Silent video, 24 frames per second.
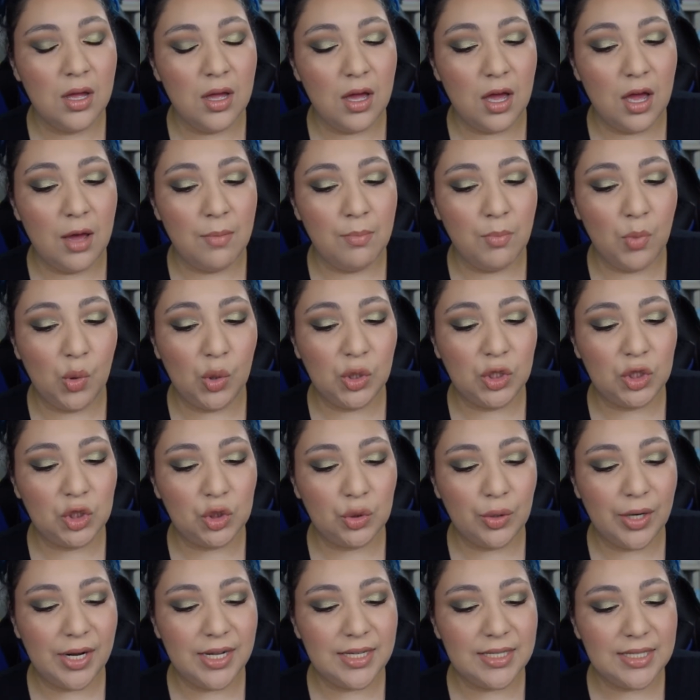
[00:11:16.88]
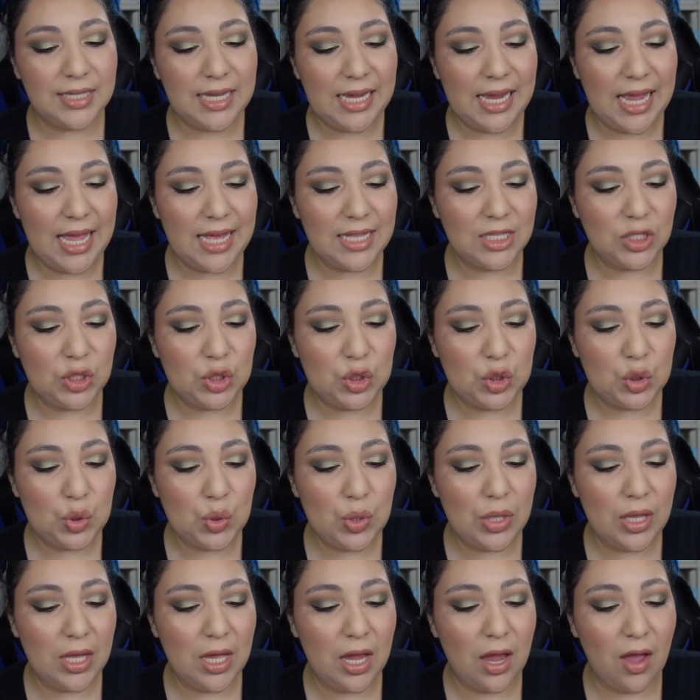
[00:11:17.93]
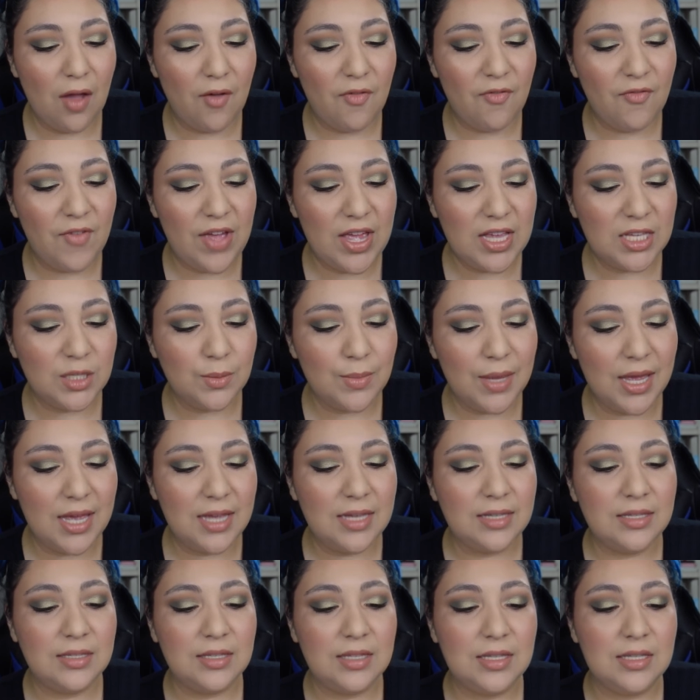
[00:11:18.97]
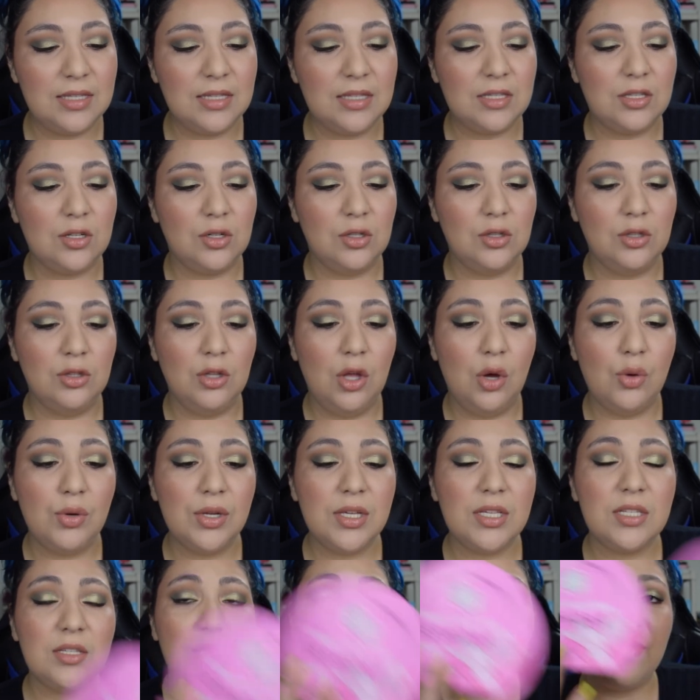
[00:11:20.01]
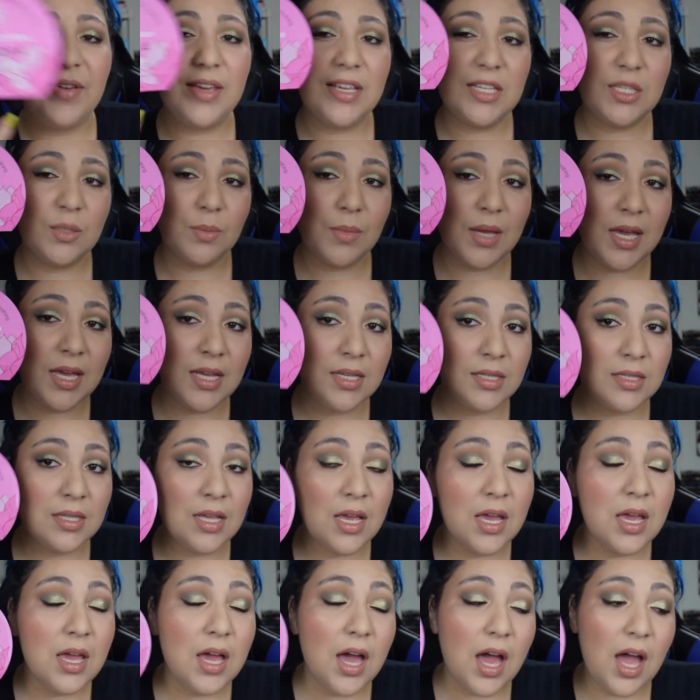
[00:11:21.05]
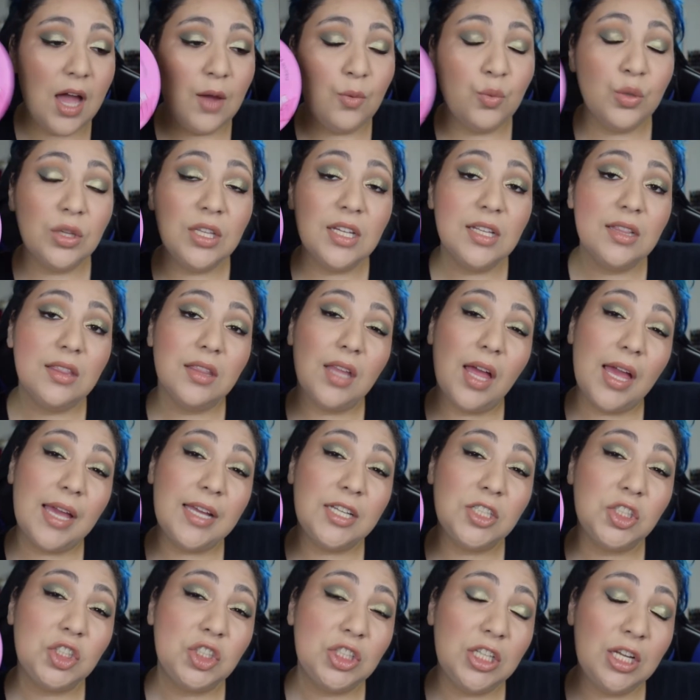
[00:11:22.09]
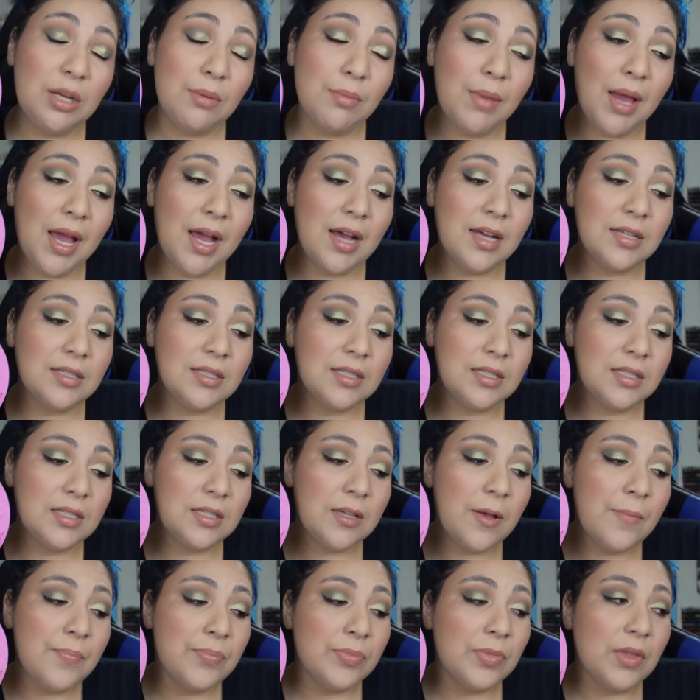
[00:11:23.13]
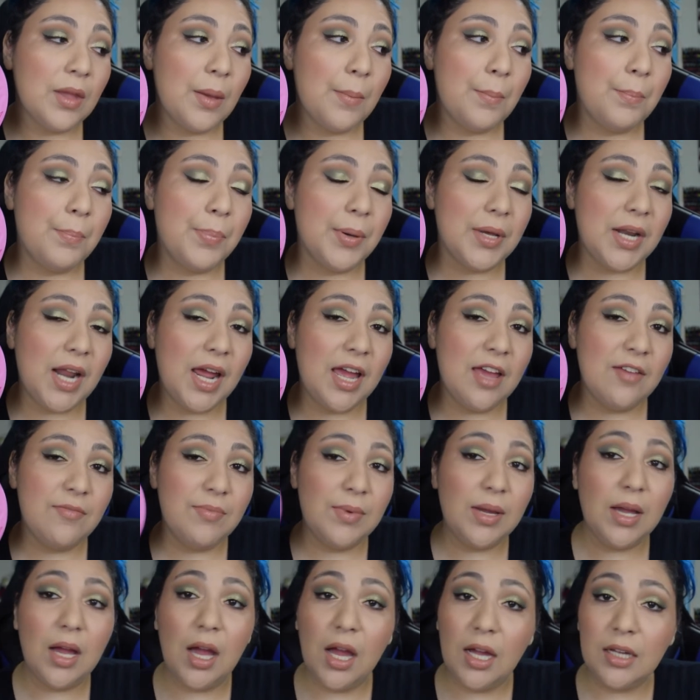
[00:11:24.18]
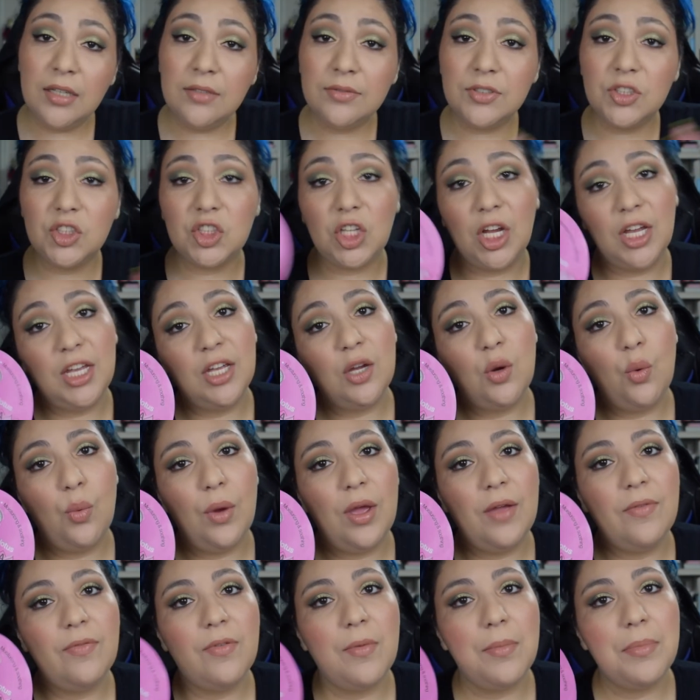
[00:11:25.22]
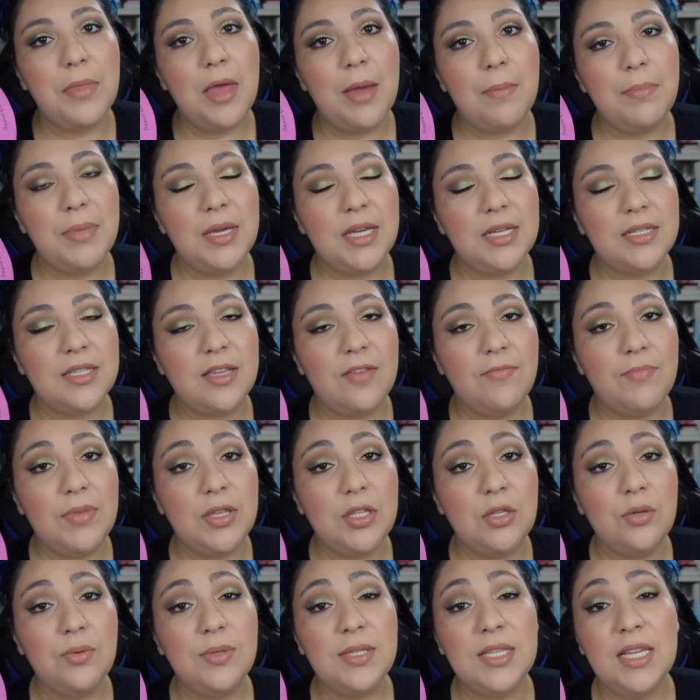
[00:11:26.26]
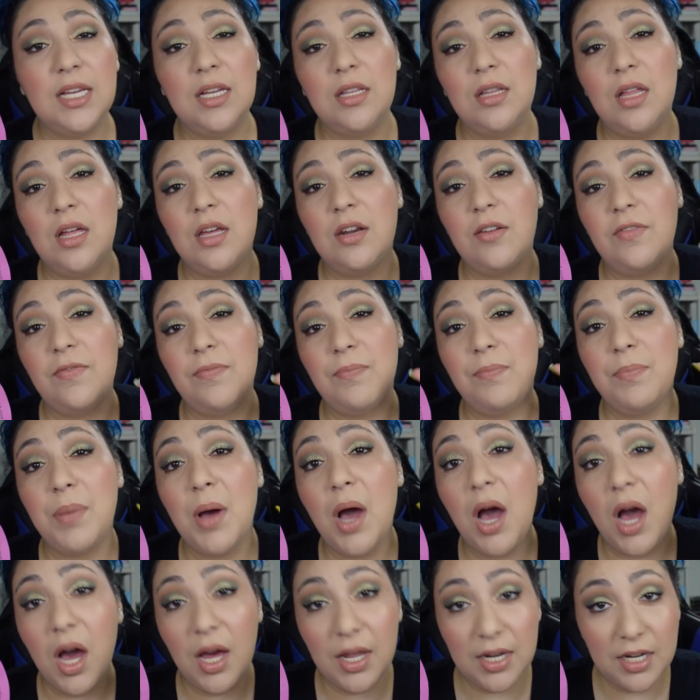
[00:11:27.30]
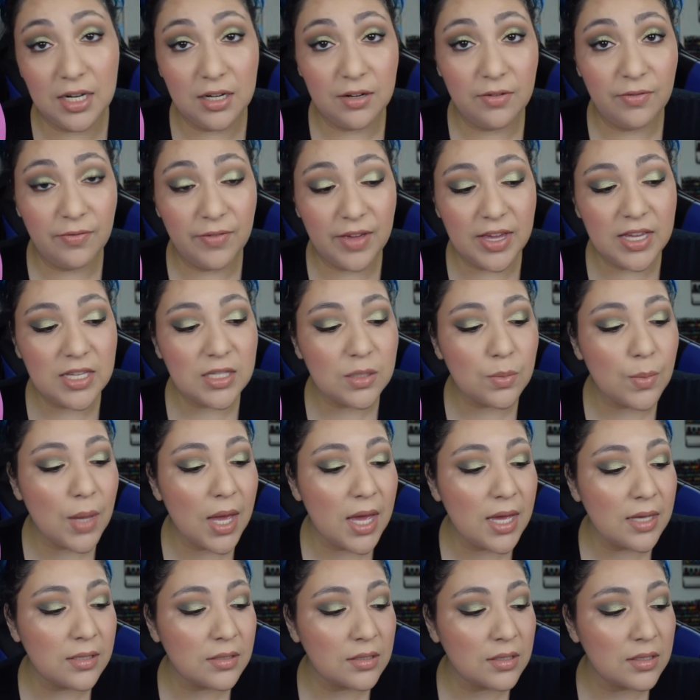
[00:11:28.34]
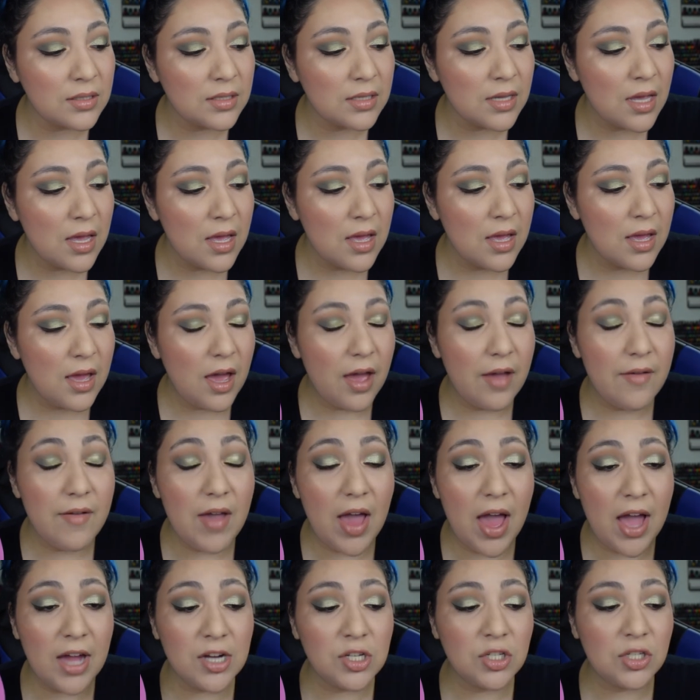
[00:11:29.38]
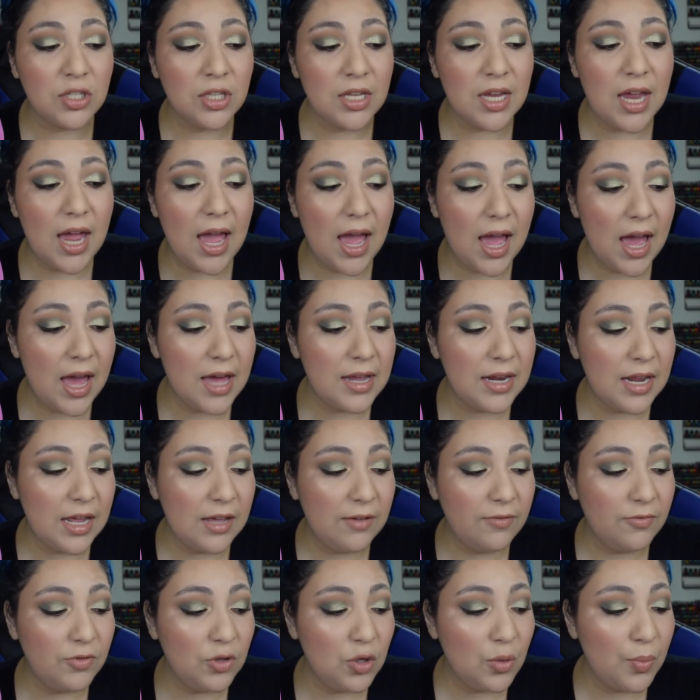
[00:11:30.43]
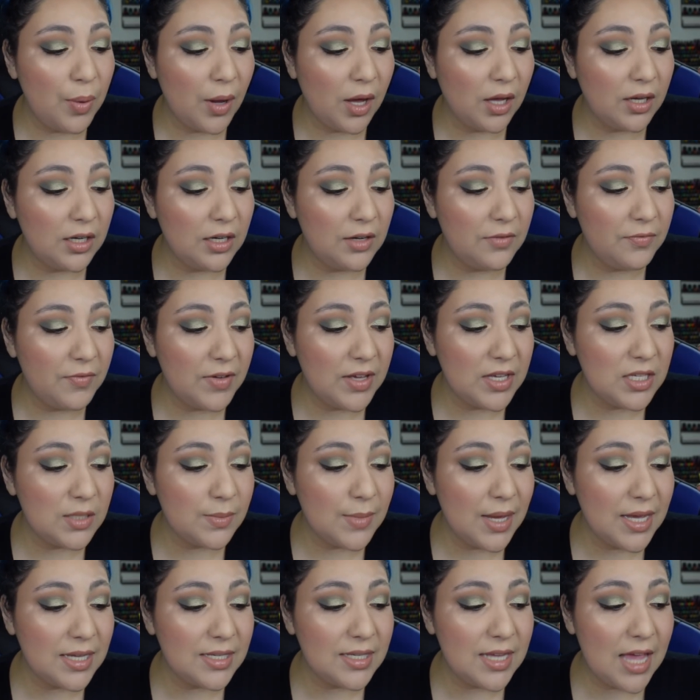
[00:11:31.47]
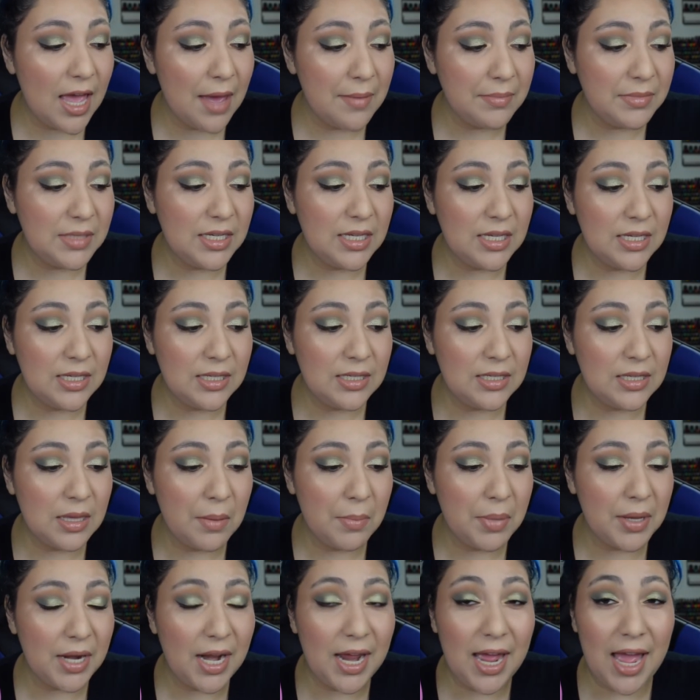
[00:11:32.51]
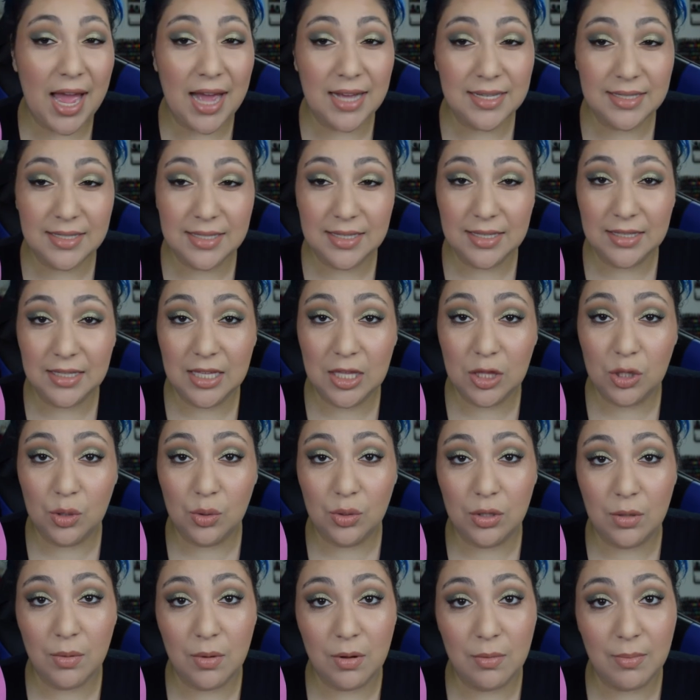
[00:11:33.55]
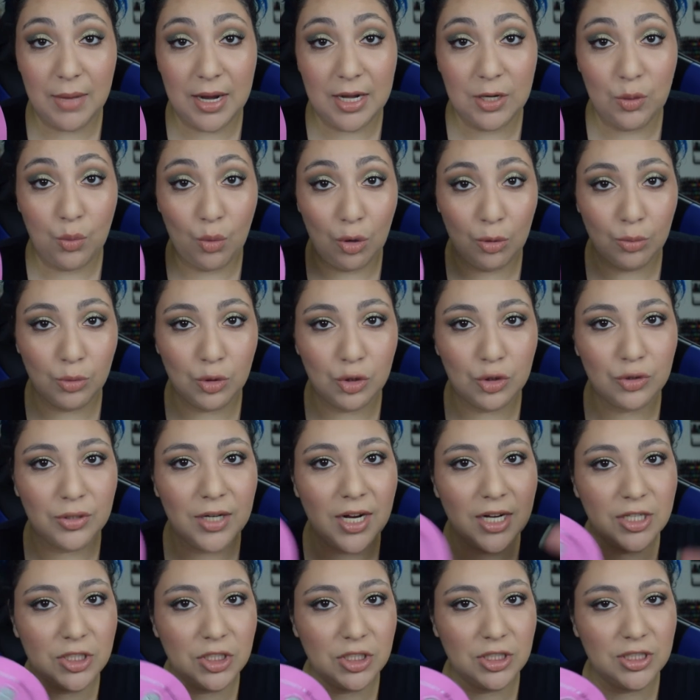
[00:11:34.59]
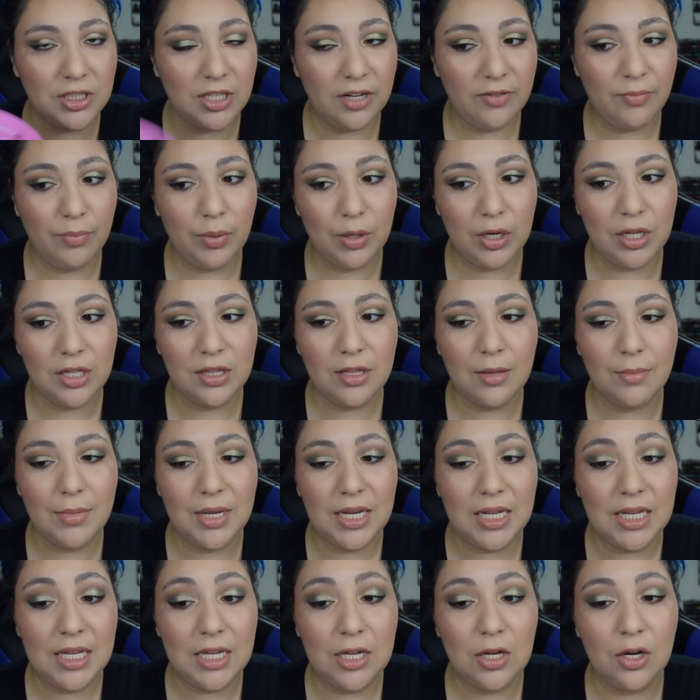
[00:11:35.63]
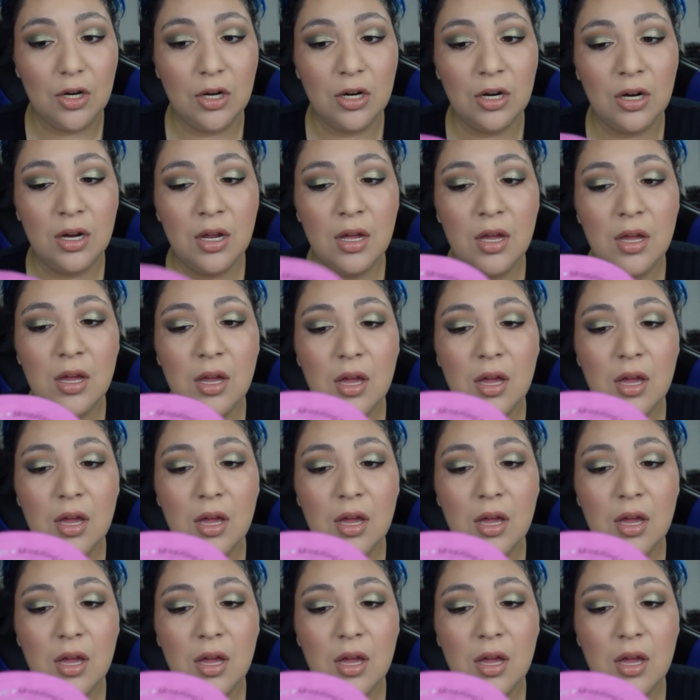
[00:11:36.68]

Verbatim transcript: um, moisturizing and soothing face mask. This is their Lotus face mask. I really like sheet masks, but I have been kind of shying away from them because I've been using a lot of potted face masks. I've actually had a few potted face mask empties, but I accidentally threw them in my normal trash instead of putting them in here.